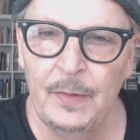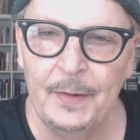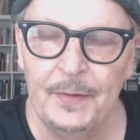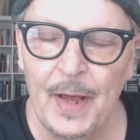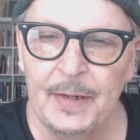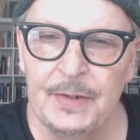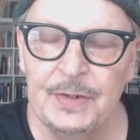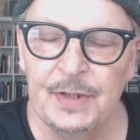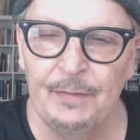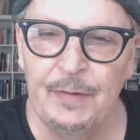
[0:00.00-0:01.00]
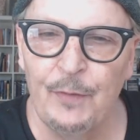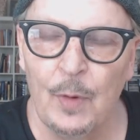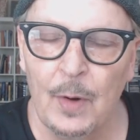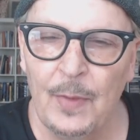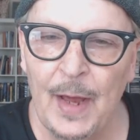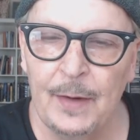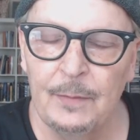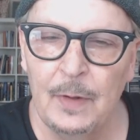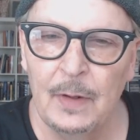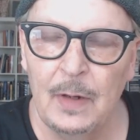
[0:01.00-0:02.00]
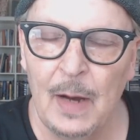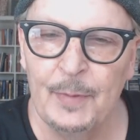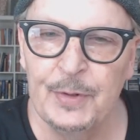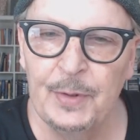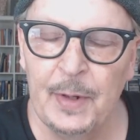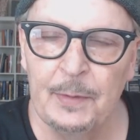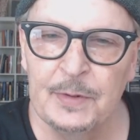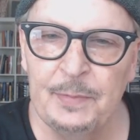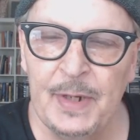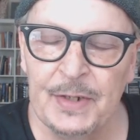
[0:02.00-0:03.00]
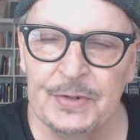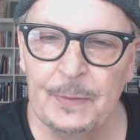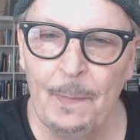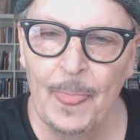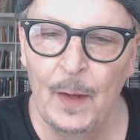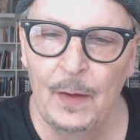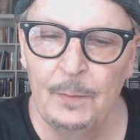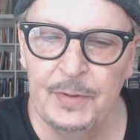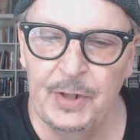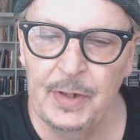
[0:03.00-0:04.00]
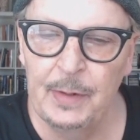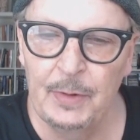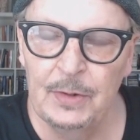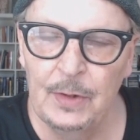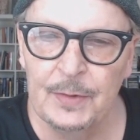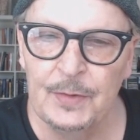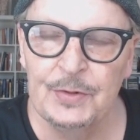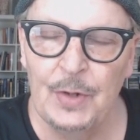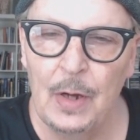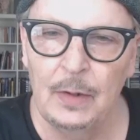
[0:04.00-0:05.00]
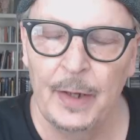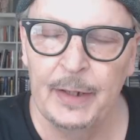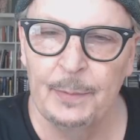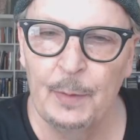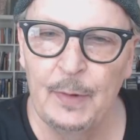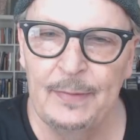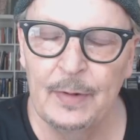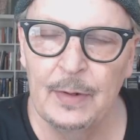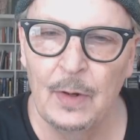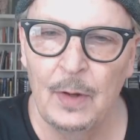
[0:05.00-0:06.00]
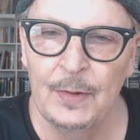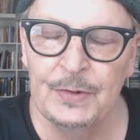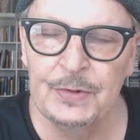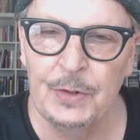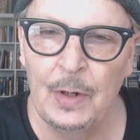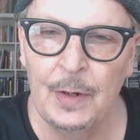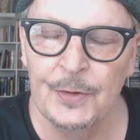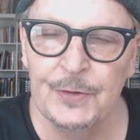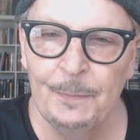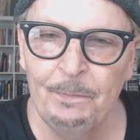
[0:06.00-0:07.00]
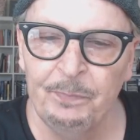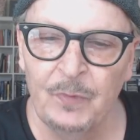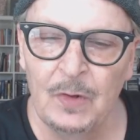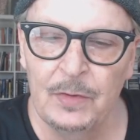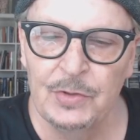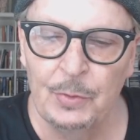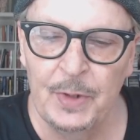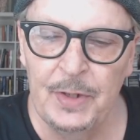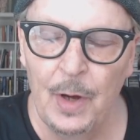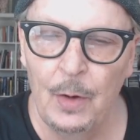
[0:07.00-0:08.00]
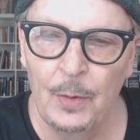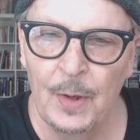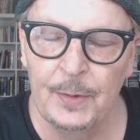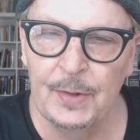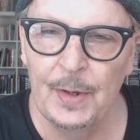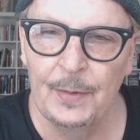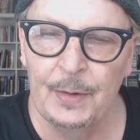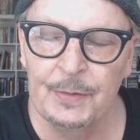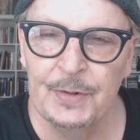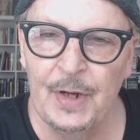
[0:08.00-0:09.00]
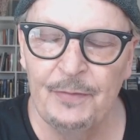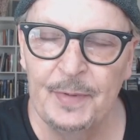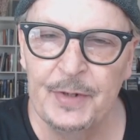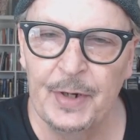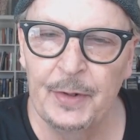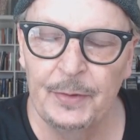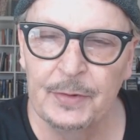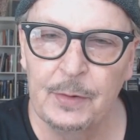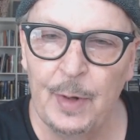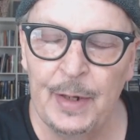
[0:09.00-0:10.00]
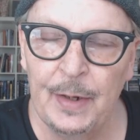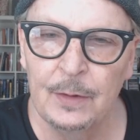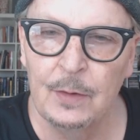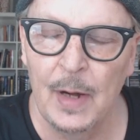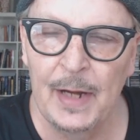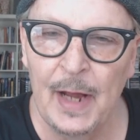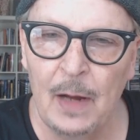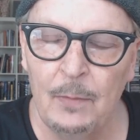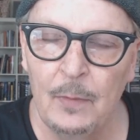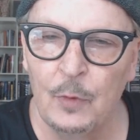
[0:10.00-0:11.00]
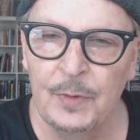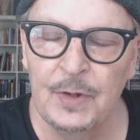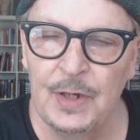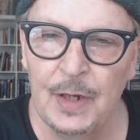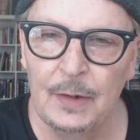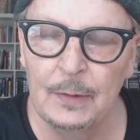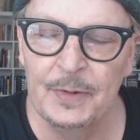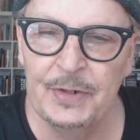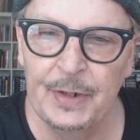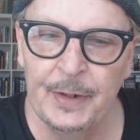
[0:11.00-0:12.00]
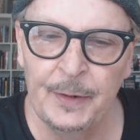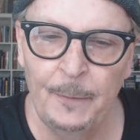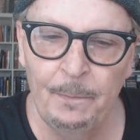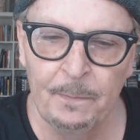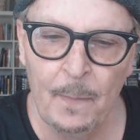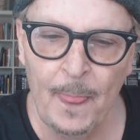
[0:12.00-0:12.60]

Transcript: that in 1974 that opportunity was missed, particularly when you look at the song lineup. And we've heard all these songs, so we know that there was enough material to create a great album with killer material.